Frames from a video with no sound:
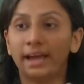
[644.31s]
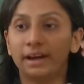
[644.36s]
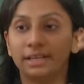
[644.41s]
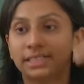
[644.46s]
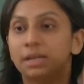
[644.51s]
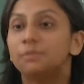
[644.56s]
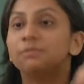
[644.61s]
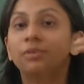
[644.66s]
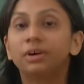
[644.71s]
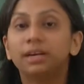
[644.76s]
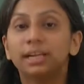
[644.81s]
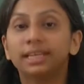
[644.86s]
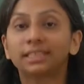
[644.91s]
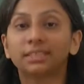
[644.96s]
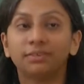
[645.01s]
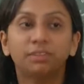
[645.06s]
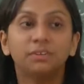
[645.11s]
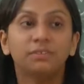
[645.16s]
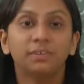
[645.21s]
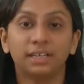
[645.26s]
some vertex
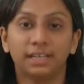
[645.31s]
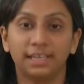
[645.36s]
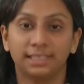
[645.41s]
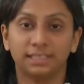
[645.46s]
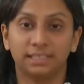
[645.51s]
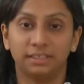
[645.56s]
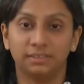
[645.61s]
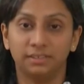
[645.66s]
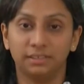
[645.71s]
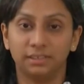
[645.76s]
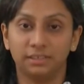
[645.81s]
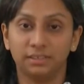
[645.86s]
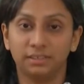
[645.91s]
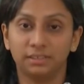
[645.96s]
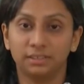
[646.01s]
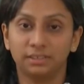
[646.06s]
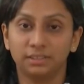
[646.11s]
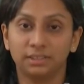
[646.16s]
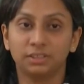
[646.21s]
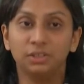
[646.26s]
of the vertex cover
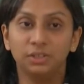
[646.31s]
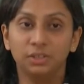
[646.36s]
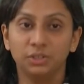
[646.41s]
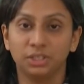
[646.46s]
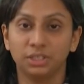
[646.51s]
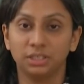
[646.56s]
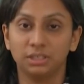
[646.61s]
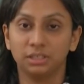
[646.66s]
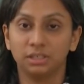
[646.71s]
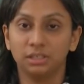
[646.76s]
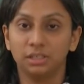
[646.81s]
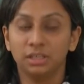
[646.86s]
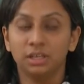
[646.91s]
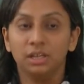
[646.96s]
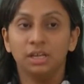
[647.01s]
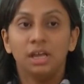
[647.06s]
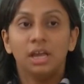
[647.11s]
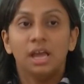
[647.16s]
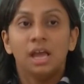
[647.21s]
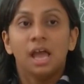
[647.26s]
solution,
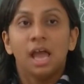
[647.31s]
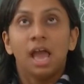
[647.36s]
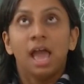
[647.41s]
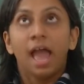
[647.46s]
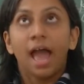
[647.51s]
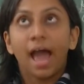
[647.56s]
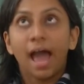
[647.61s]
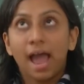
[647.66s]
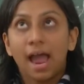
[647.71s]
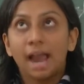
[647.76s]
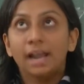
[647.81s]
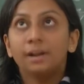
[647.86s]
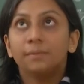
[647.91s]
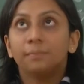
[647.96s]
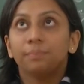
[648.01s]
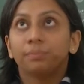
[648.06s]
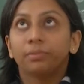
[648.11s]
and